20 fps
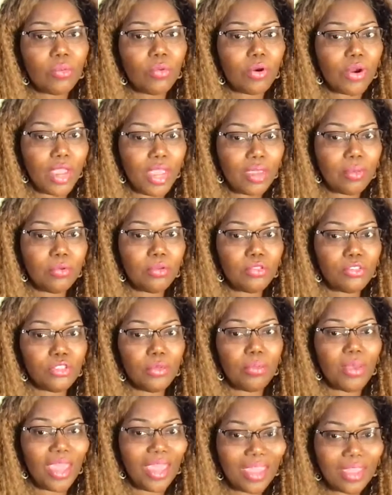we're able to
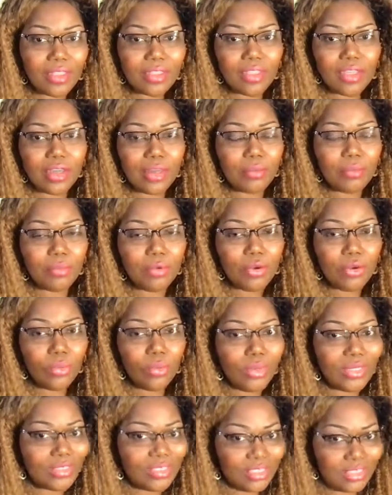pay them
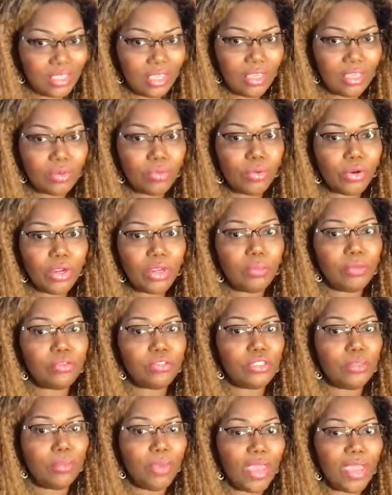with CEEK. We're able
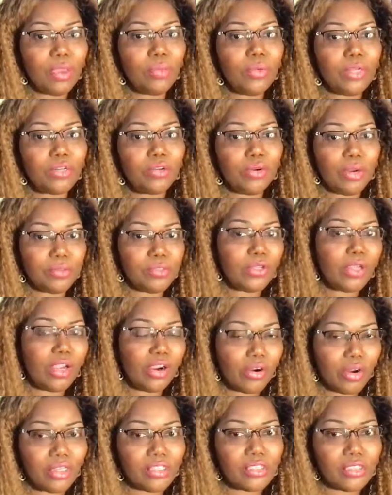to pay with
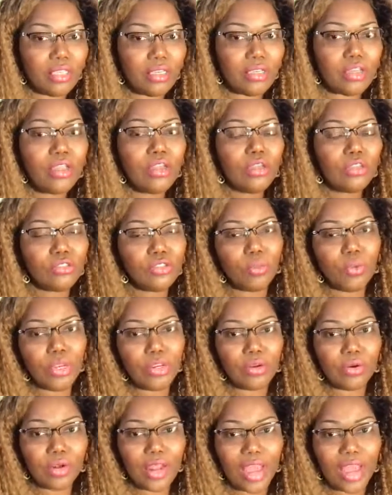cryptocurrency. So we don't